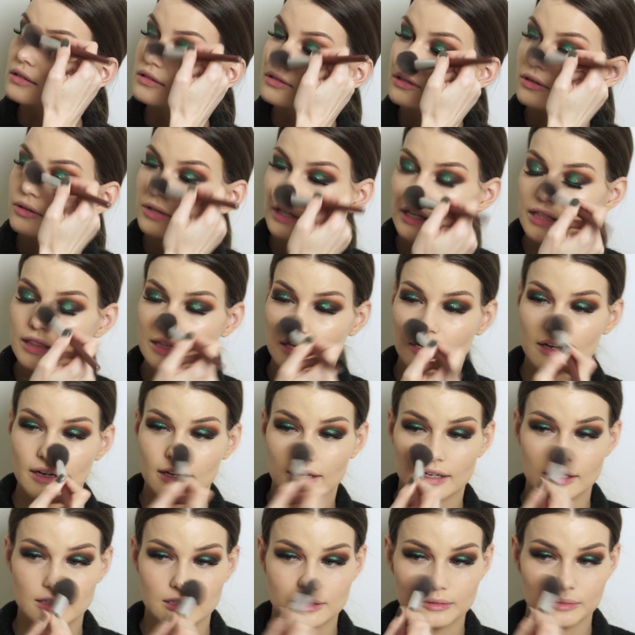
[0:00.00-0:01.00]
so that the
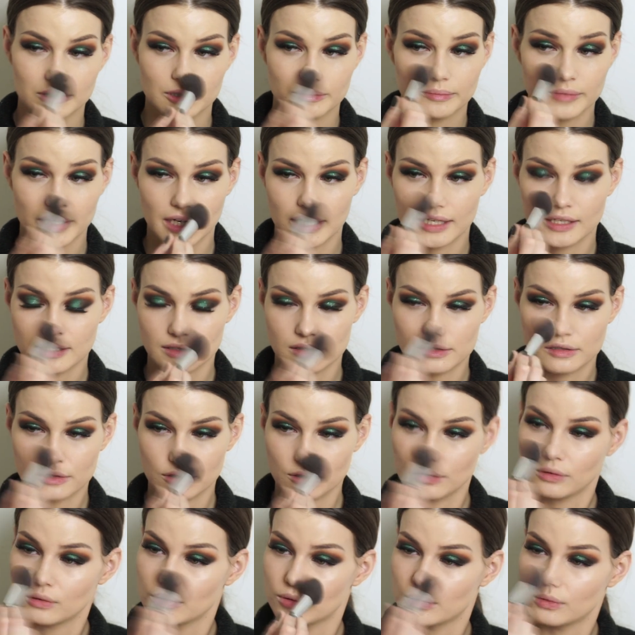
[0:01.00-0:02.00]
highlighter wouldn't make it
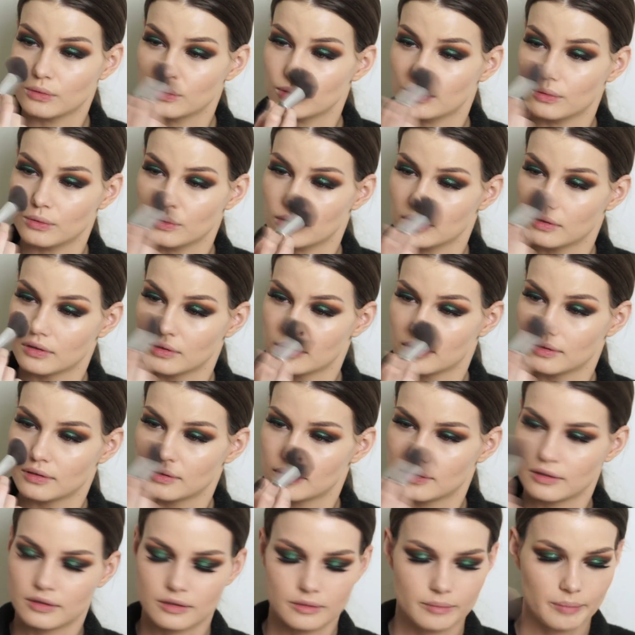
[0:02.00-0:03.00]
too
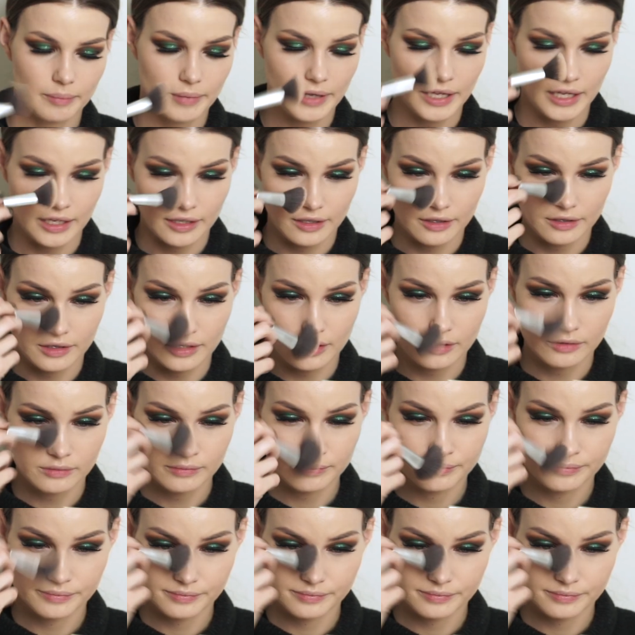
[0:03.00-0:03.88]
big, you know?